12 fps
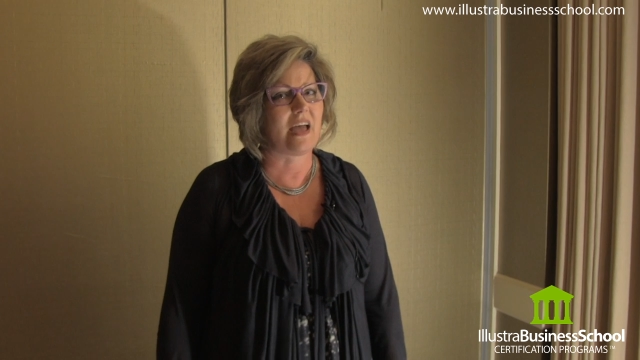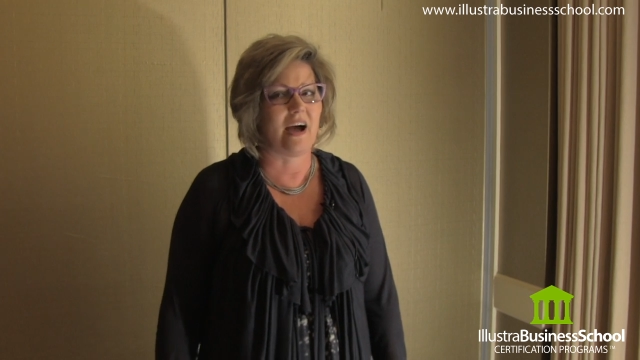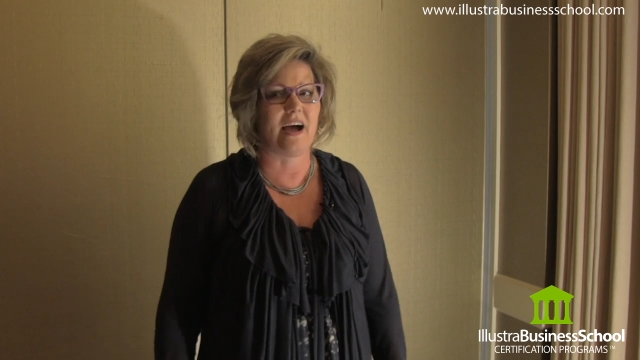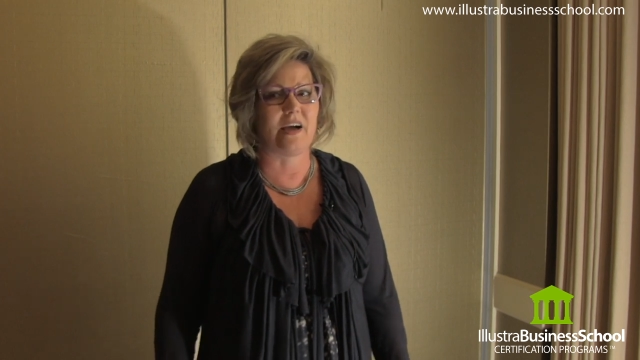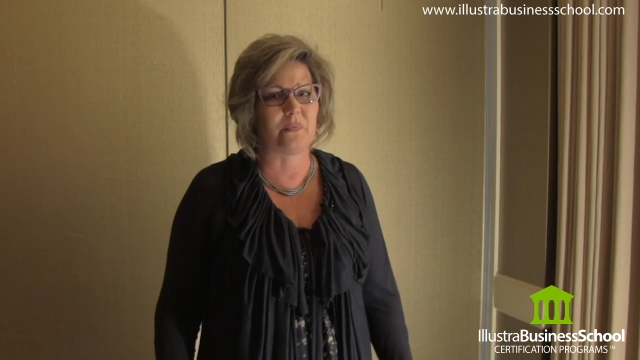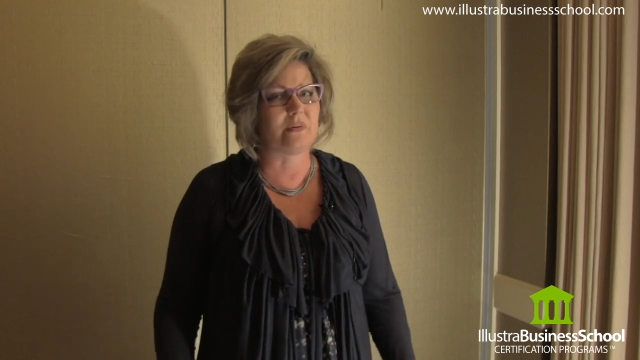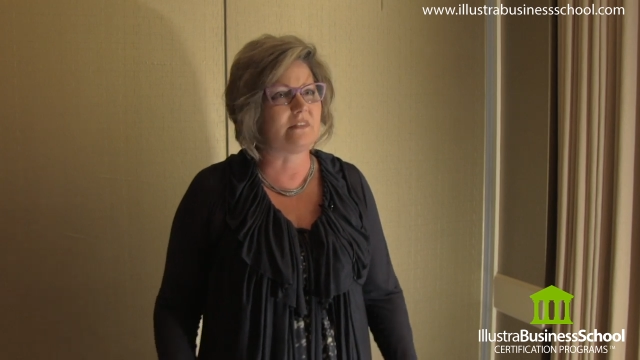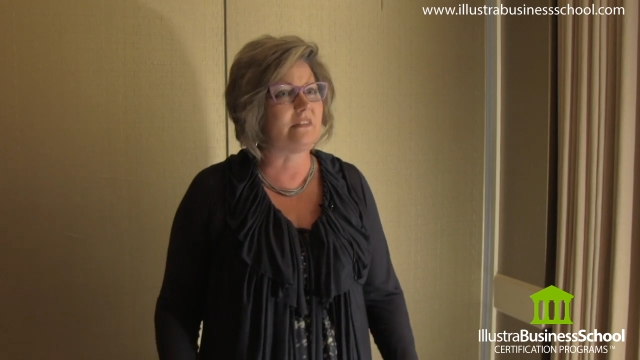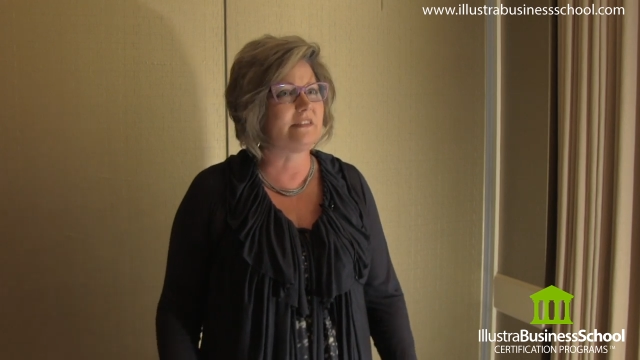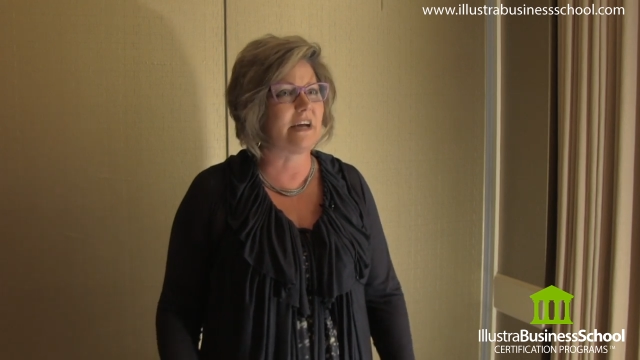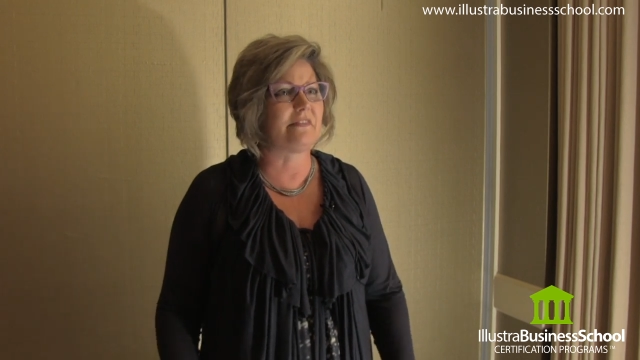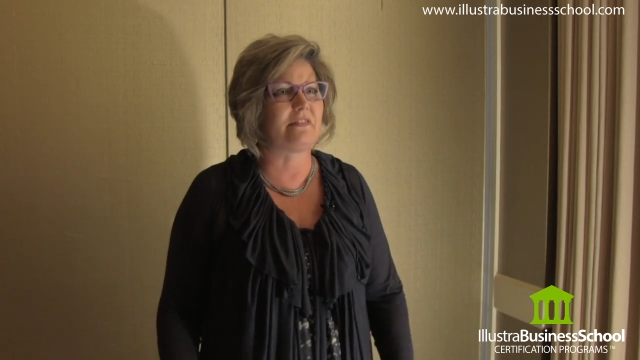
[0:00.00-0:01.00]
I would
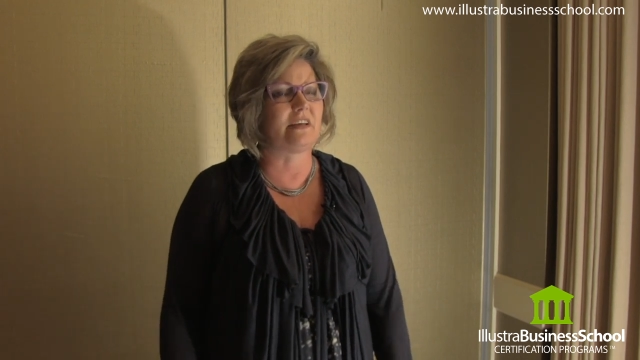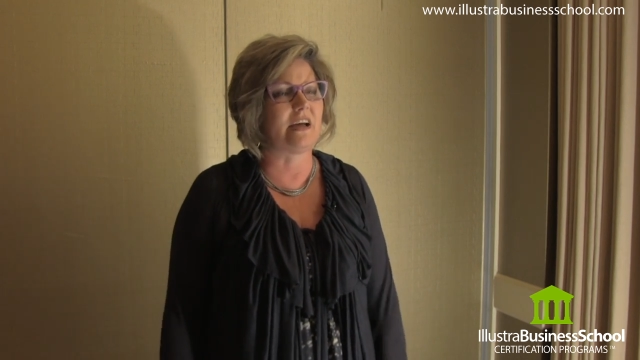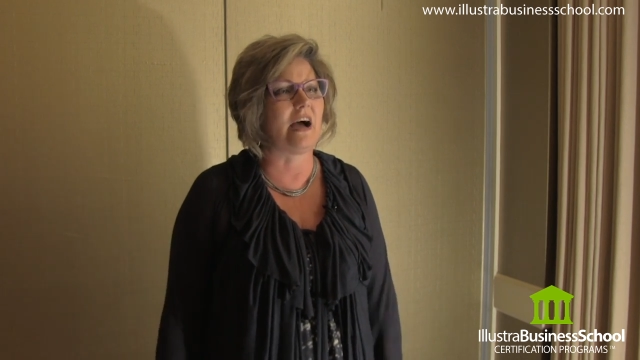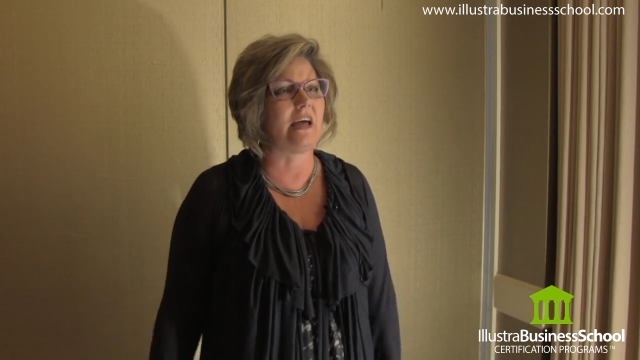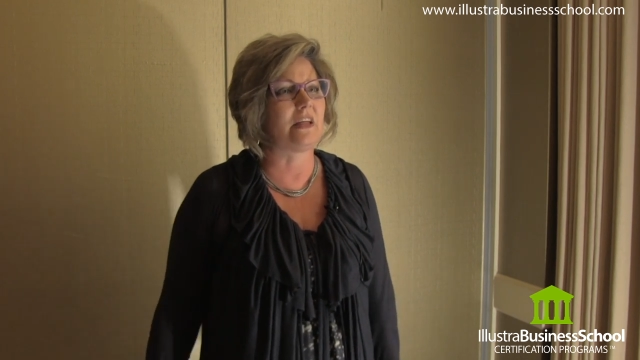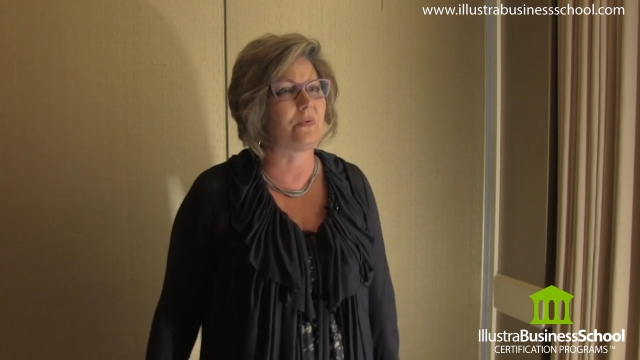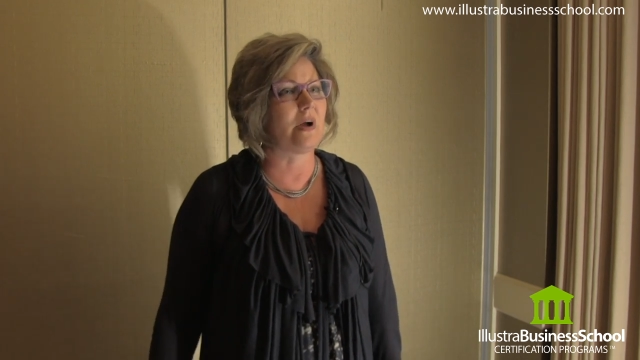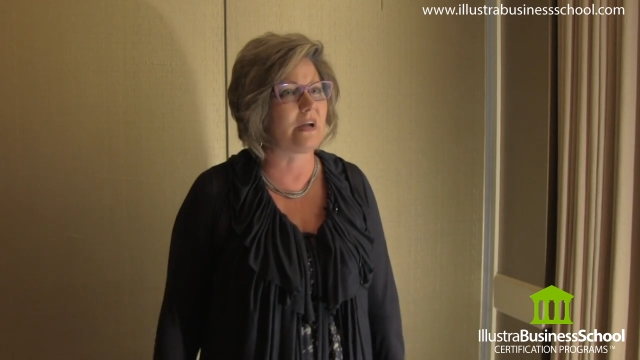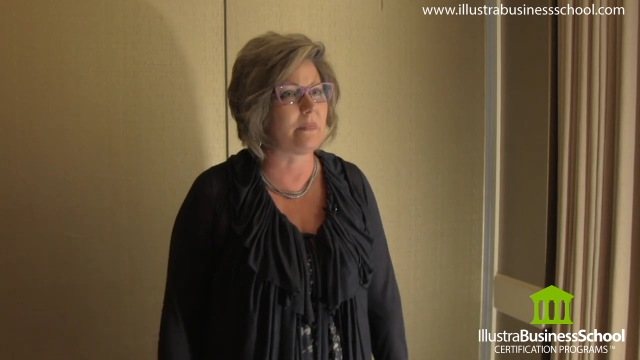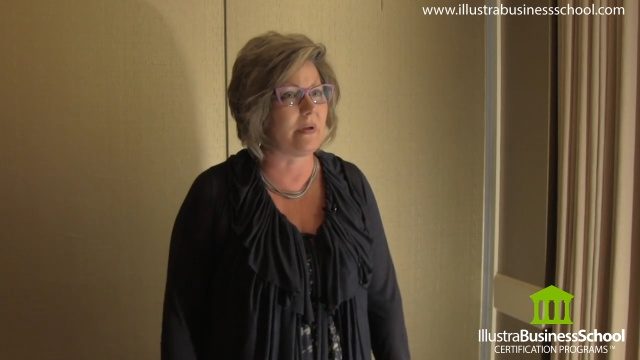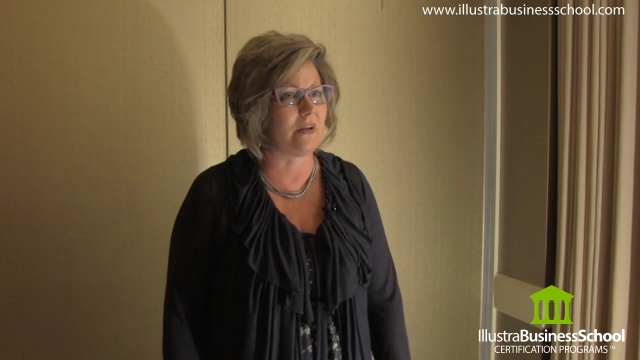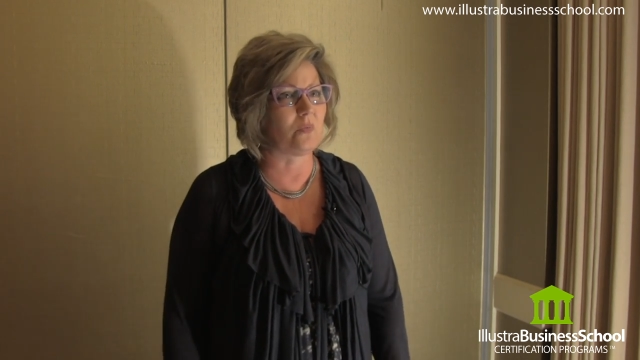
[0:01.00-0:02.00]
definitely highly
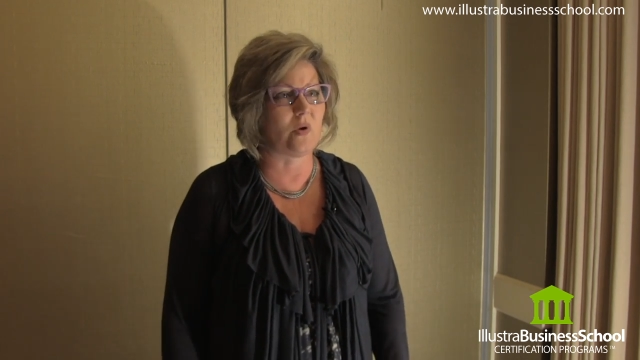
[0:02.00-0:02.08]
recommend,